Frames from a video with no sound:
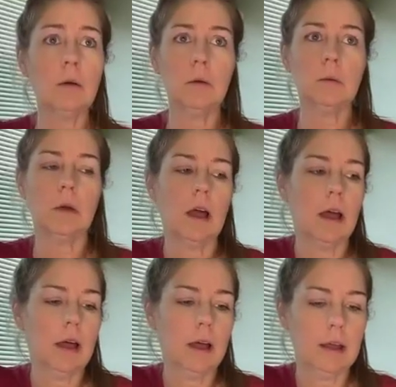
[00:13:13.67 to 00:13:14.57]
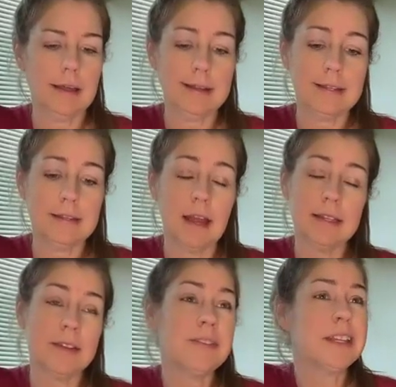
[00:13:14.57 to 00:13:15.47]
Oh, uh, I,
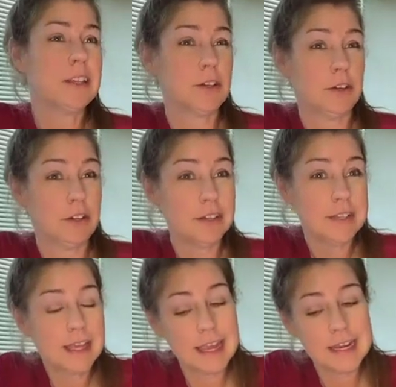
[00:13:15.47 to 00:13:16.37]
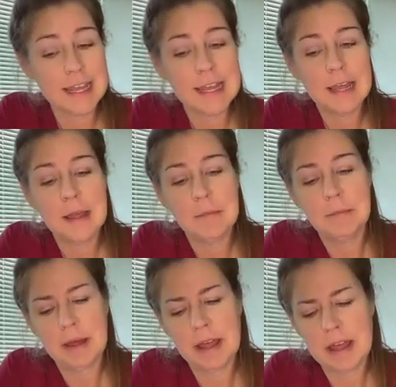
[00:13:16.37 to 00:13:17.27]
I definitely could, Katie,
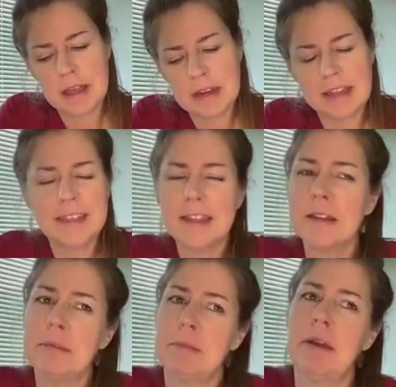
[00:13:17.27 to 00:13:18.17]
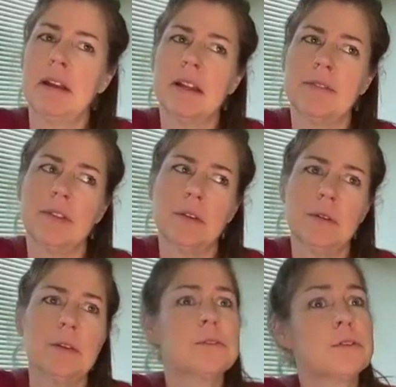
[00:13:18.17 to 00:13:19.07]
but I think it'd be better if
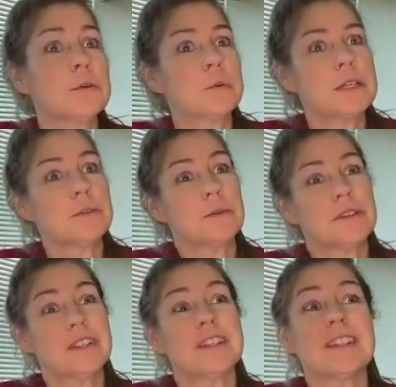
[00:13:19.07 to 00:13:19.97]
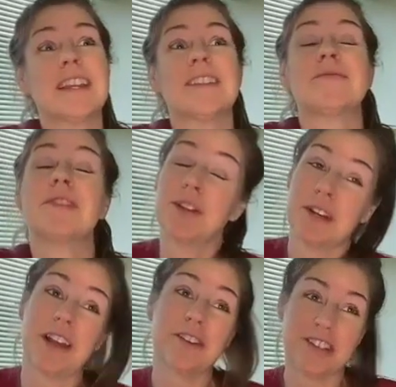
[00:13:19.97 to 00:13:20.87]
you used your resources and
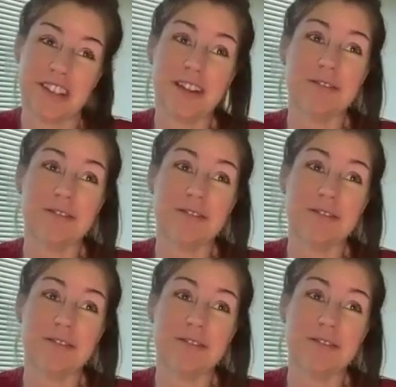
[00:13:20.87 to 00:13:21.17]
figure it out